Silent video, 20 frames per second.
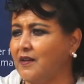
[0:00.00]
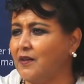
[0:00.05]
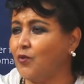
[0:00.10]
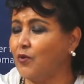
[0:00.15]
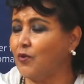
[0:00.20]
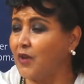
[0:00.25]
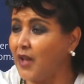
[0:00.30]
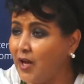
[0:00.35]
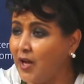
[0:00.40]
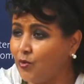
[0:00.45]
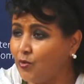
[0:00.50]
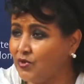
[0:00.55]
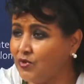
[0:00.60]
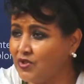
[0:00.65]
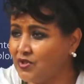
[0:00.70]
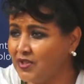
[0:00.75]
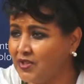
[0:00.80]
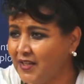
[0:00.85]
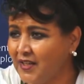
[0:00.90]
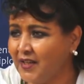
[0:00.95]

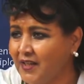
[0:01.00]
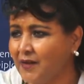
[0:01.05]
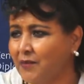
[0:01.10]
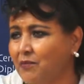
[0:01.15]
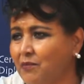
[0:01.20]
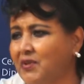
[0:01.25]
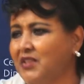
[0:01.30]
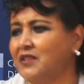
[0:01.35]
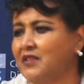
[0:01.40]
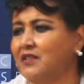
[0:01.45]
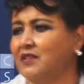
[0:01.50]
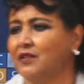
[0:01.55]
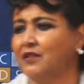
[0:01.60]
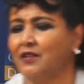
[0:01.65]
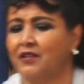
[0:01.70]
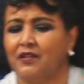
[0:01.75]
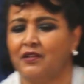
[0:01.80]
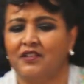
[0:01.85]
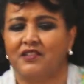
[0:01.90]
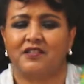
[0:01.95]
language, but
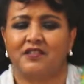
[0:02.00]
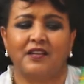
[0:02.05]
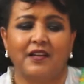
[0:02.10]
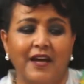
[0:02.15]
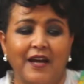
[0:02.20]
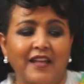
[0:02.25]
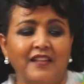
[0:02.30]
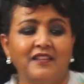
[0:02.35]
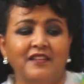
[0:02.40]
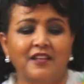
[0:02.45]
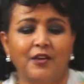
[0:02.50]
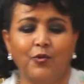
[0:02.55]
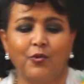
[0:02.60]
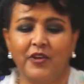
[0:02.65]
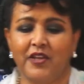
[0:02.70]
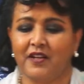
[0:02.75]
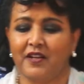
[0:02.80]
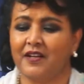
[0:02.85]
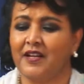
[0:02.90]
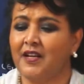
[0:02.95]
it's a country
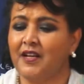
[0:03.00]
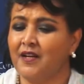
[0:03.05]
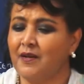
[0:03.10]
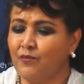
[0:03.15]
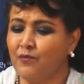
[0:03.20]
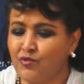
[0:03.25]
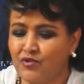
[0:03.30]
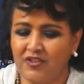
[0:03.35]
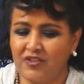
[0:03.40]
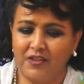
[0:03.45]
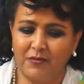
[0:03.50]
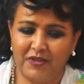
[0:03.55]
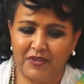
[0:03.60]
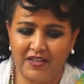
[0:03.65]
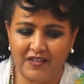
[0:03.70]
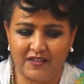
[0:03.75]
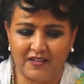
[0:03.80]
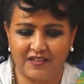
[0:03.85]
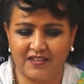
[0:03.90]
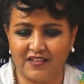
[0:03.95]
where Muslims
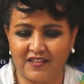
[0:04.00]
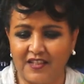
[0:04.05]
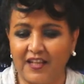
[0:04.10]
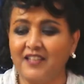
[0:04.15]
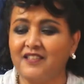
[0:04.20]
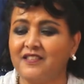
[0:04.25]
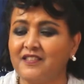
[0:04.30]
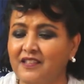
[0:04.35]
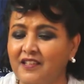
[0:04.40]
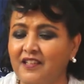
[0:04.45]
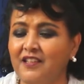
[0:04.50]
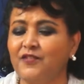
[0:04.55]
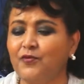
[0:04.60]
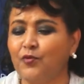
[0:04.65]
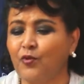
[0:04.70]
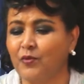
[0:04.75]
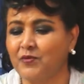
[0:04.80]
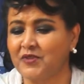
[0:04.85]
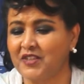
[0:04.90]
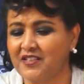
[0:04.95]
and Christians eat
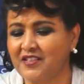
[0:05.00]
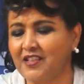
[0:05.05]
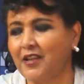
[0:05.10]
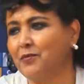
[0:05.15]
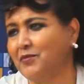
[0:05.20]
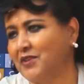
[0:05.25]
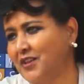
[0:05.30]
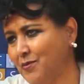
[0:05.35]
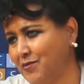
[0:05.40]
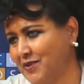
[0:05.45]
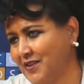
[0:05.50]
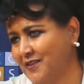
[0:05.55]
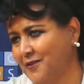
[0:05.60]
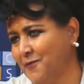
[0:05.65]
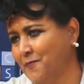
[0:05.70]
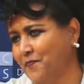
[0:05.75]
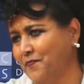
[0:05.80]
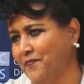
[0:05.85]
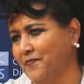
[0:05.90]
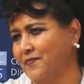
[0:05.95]
from the same table.
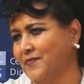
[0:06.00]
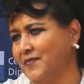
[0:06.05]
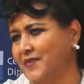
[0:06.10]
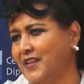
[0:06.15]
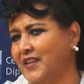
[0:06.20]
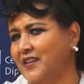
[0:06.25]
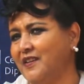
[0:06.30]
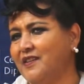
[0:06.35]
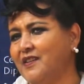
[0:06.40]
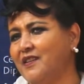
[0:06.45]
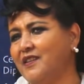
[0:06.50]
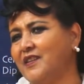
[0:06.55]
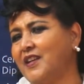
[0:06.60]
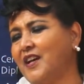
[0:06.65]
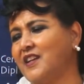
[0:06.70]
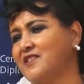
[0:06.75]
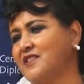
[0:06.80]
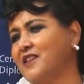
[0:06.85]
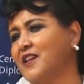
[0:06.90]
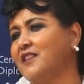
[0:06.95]
Mm-hmm. And it
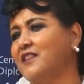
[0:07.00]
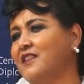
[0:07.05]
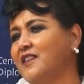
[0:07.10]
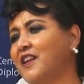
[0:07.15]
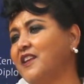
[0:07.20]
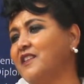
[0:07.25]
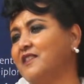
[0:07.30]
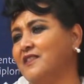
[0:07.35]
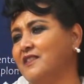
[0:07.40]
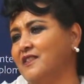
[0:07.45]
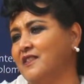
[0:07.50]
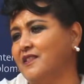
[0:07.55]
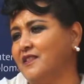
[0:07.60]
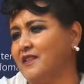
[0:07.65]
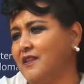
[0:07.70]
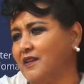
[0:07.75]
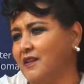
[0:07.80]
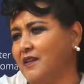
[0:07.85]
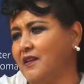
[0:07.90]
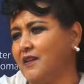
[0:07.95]
has that great
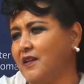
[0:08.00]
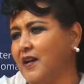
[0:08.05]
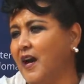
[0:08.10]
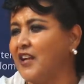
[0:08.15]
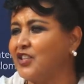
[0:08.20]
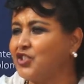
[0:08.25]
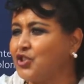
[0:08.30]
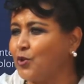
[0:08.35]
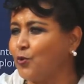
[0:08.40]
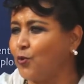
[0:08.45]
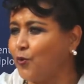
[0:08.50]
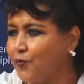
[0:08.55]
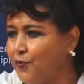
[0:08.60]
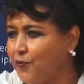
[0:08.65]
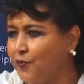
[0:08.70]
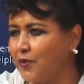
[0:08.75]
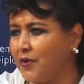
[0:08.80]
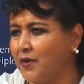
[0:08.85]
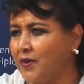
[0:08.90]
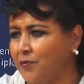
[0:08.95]
culture of
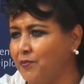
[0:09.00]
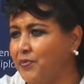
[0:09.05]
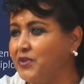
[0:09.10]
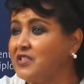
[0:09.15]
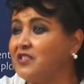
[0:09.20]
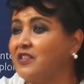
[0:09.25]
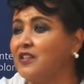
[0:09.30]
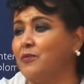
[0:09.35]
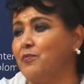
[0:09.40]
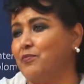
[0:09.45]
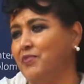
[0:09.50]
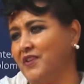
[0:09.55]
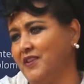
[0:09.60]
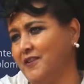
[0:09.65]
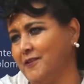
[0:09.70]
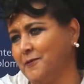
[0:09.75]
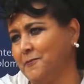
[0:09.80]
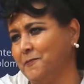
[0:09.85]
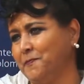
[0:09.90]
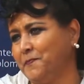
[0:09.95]
peacekeeping.